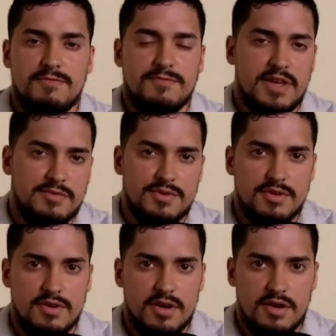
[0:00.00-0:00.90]

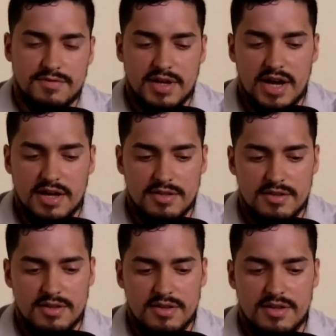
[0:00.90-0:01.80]
favor of God.
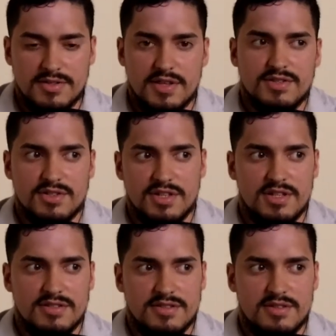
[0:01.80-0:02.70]
Essentially,
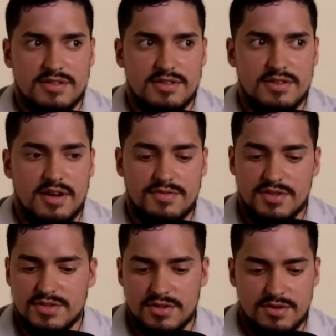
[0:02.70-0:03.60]
it's
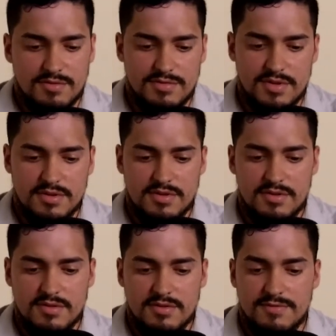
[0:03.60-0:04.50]
undeserved
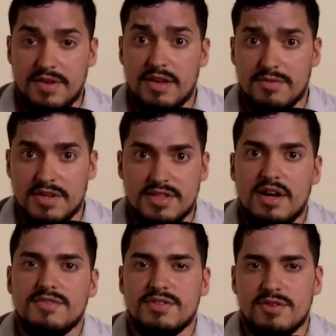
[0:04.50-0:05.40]
favor is an
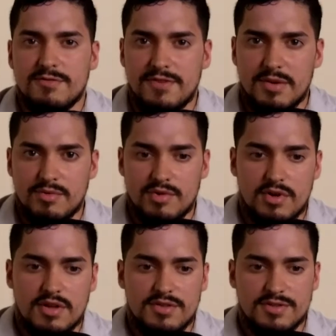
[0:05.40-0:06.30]
undeserved favor
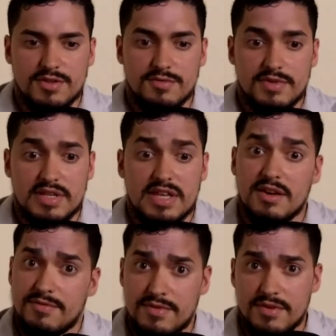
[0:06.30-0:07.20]
or undeserved
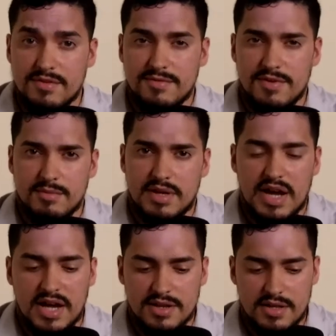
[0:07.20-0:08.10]
gift from
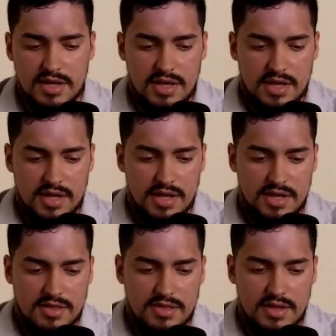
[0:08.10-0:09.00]
god
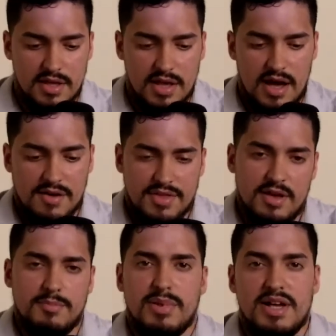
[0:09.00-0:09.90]
and how
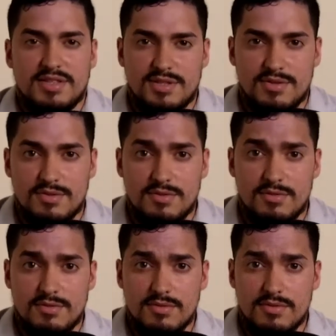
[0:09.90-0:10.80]
that applies
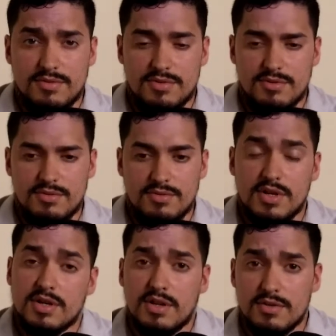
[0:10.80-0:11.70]
to to
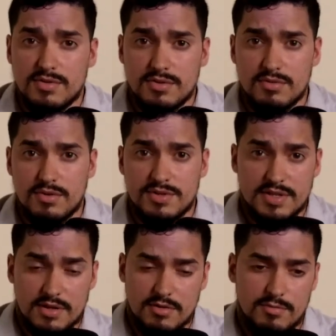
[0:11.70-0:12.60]
young adults who are
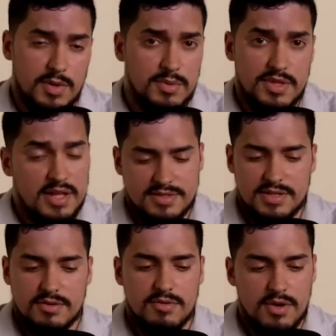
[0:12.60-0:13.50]
single or maybe not
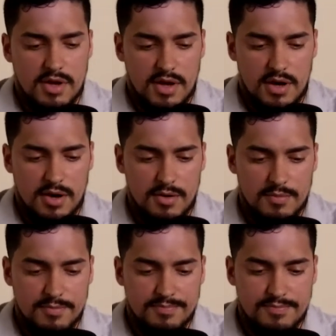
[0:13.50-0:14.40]
single
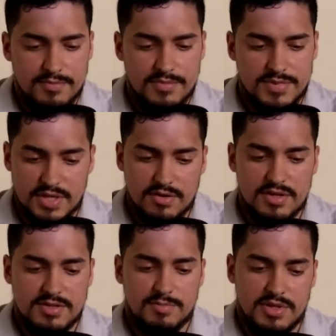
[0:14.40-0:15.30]
um,
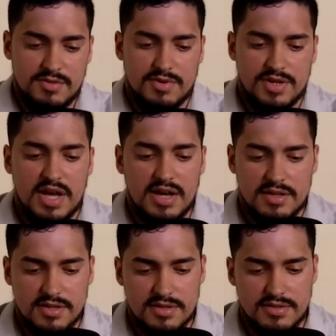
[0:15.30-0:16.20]
singleness believe it or
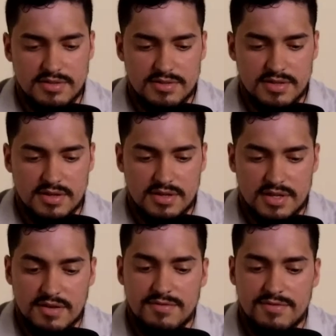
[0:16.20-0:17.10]
not is a
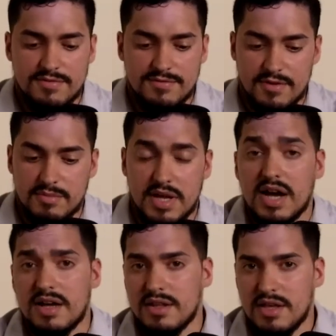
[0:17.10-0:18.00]
gift from
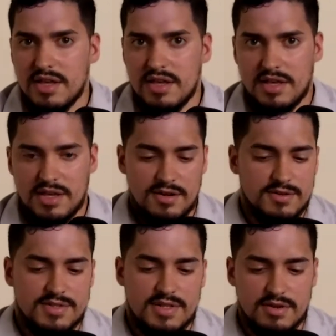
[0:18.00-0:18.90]
god in
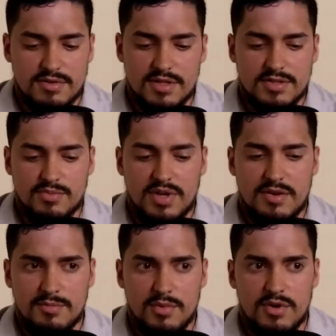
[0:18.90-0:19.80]
our singleness we
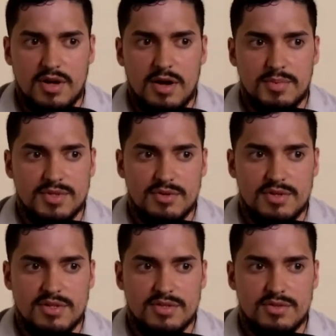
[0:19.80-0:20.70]
have more
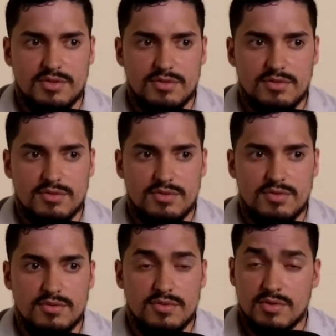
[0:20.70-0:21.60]
opportunities to
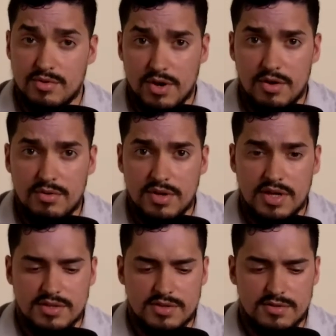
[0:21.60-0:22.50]
to to grow
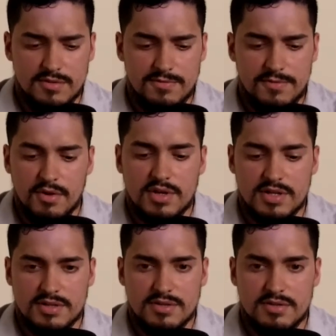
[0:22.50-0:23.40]
and to
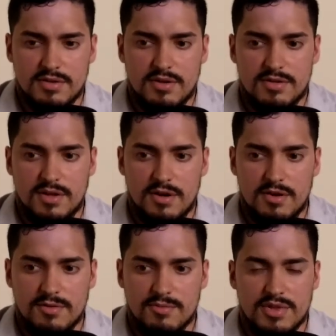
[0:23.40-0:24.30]
focus on
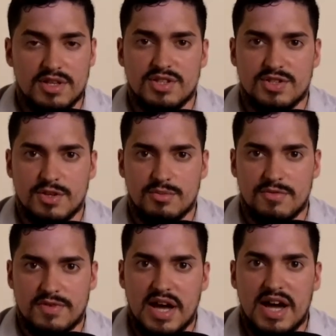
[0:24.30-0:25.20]
our relationship
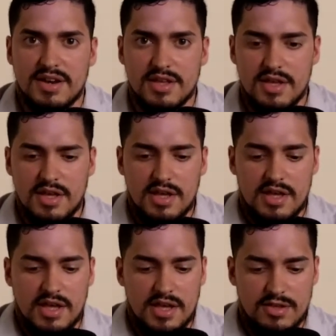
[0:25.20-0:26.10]
with god
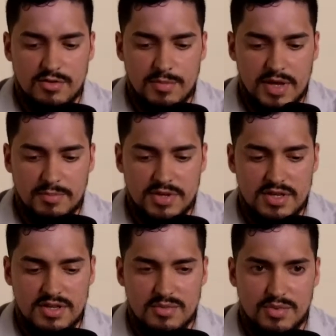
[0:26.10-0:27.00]
and you might
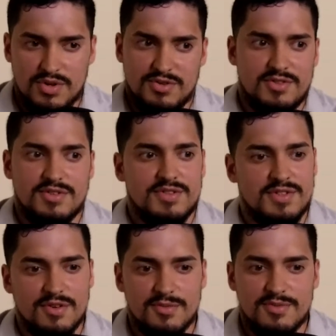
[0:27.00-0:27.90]
be wondering to
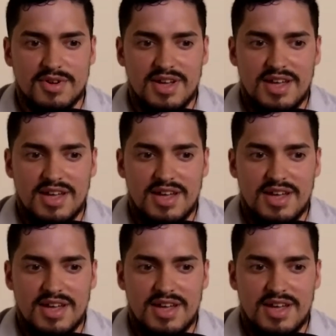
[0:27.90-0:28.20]
yourself